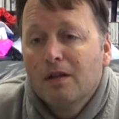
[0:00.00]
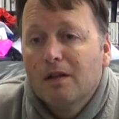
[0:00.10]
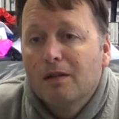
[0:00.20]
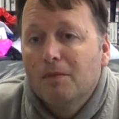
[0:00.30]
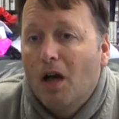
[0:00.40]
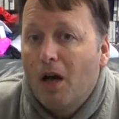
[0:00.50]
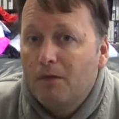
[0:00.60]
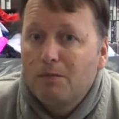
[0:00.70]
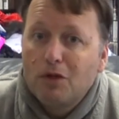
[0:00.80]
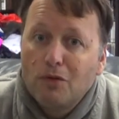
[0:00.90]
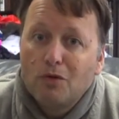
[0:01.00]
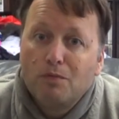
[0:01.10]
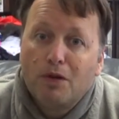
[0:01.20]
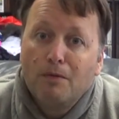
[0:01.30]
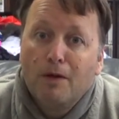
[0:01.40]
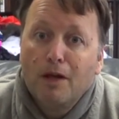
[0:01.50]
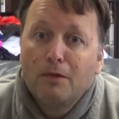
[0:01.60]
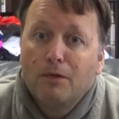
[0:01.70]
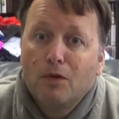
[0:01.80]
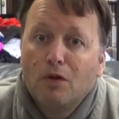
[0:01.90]
I have the materials
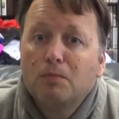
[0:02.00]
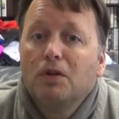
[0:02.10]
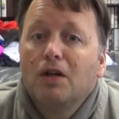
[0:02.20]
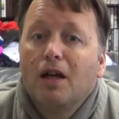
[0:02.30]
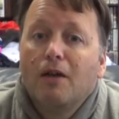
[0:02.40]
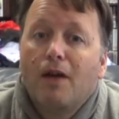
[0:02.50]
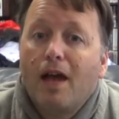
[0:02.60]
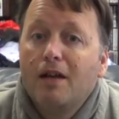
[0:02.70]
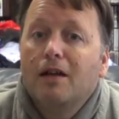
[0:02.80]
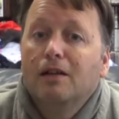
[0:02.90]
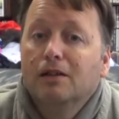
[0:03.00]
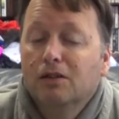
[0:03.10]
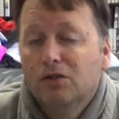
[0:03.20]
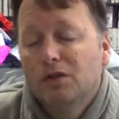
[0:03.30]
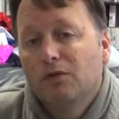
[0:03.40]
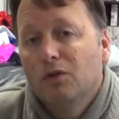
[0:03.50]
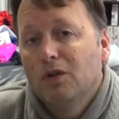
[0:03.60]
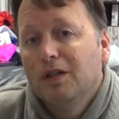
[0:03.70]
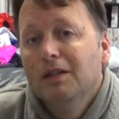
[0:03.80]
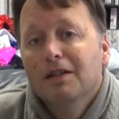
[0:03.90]
prepared for it, but I have had a lot of
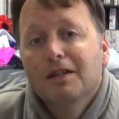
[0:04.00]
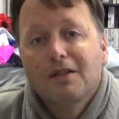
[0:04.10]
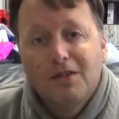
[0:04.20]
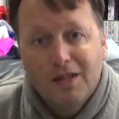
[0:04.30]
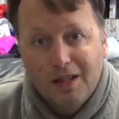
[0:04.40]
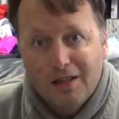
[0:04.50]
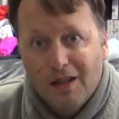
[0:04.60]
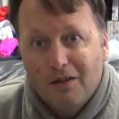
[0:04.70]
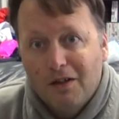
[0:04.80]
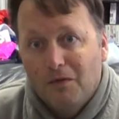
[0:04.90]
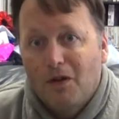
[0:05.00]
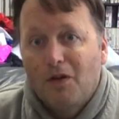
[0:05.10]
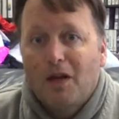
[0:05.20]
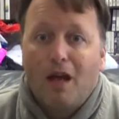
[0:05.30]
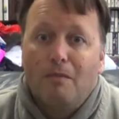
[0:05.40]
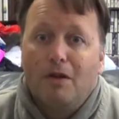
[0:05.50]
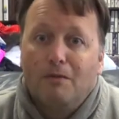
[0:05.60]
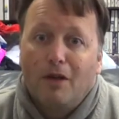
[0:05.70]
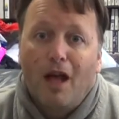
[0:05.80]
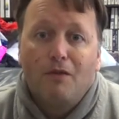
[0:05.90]
difficulty sitting down in front of the camera,
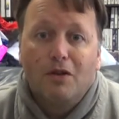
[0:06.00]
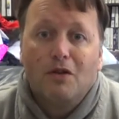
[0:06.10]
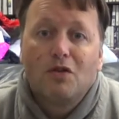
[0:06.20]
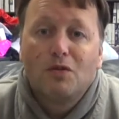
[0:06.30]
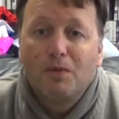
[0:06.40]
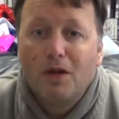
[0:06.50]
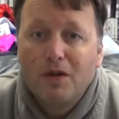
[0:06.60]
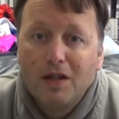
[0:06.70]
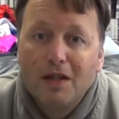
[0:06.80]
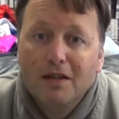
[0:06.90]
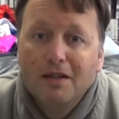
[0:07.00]
if you haven't noticed by the